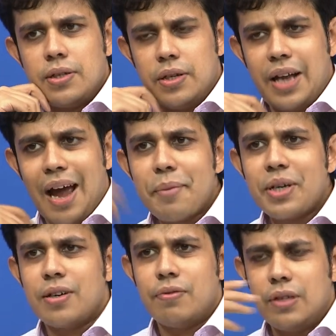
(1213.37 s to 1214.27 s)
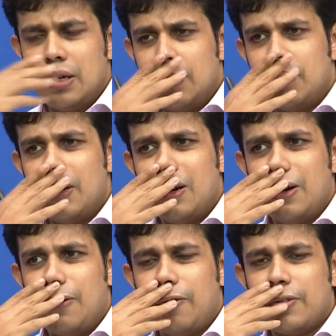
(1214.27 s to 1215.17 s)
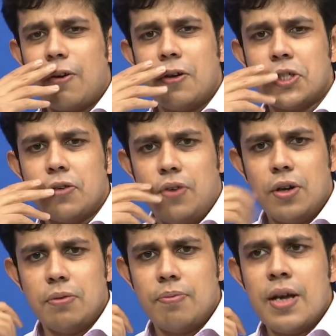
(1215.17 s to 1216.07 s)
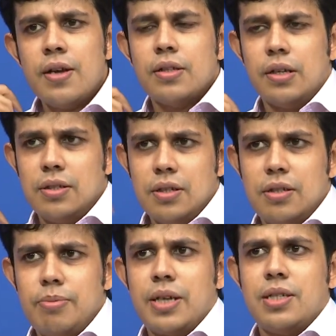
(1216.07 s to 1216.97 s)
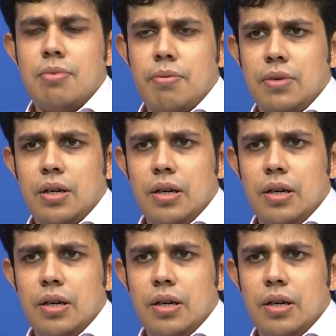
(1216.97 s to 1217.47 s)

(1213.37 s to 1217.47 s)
is the diameter of the collision volume. That this is a maximum